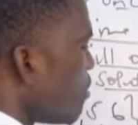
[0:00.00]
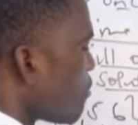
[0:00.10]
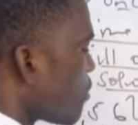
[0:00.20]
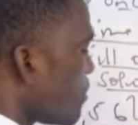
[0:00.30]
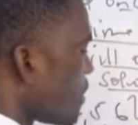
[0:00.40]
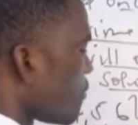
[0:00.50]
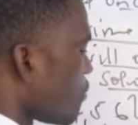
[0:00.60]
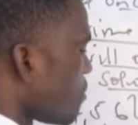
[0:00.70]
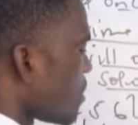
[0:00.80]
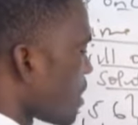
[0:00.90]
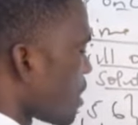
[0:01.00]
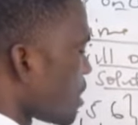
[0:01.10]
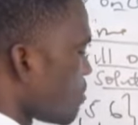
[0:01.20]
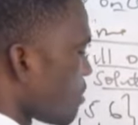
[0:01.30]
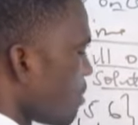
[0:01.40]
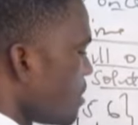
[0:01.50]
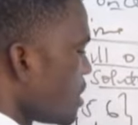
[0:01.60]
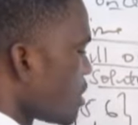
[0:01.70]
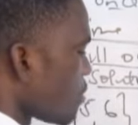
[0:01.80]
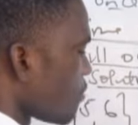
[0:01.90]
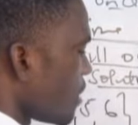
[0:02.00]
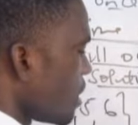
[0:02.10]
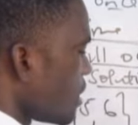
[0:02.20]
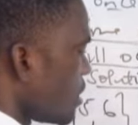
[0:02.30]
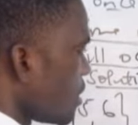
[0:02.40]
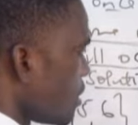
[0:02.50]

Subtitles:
from the formula that probability of A